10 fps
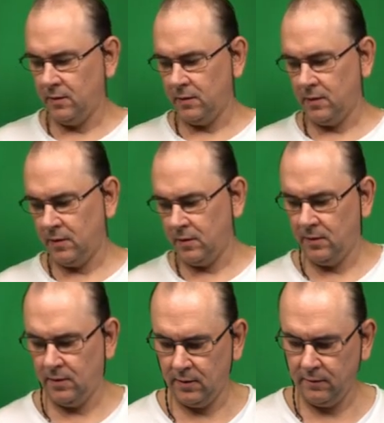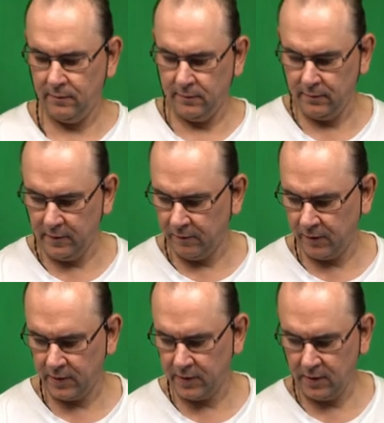And um, the
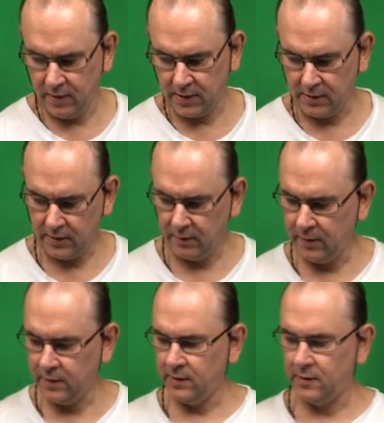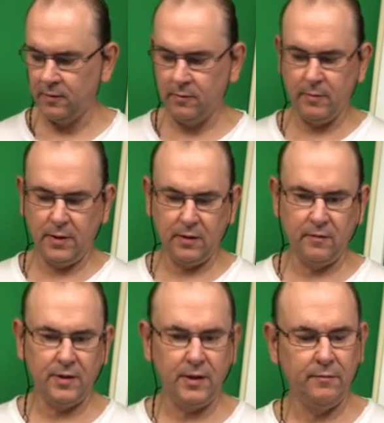first thing I started with is to make a
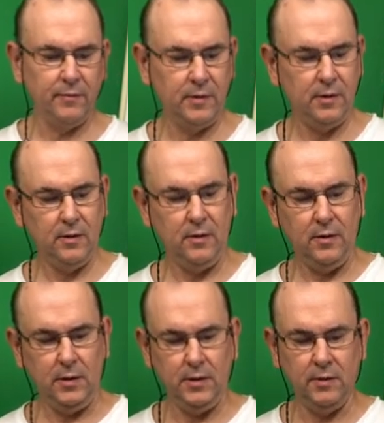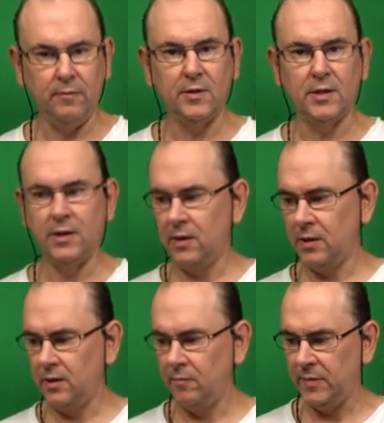very
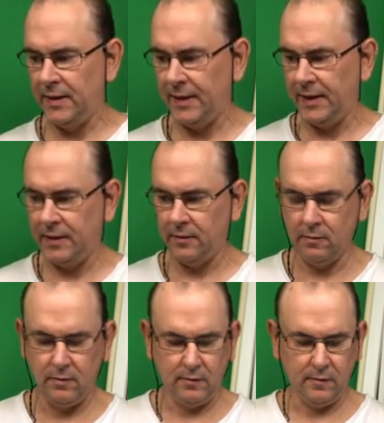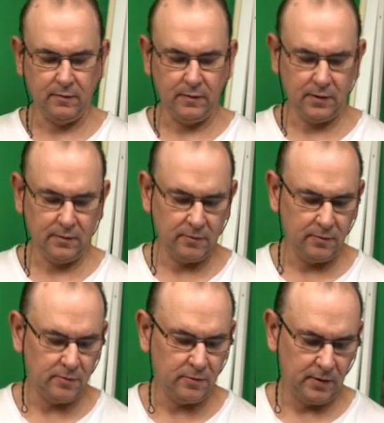sophisticated plan of how
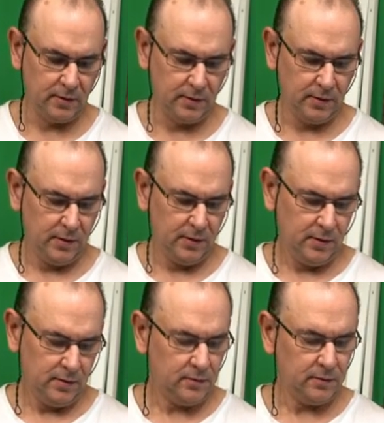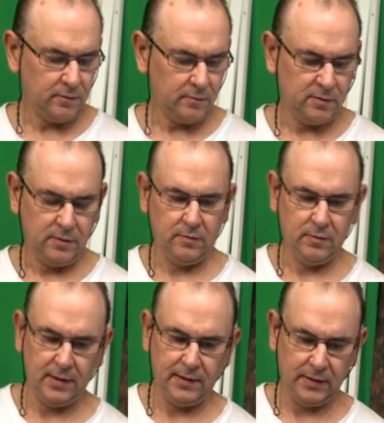to sort of
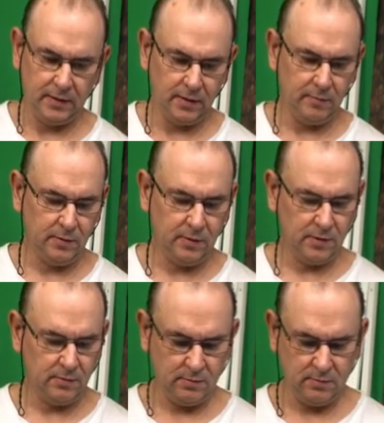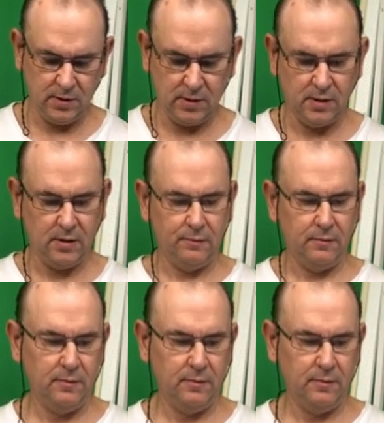run the cables and stuff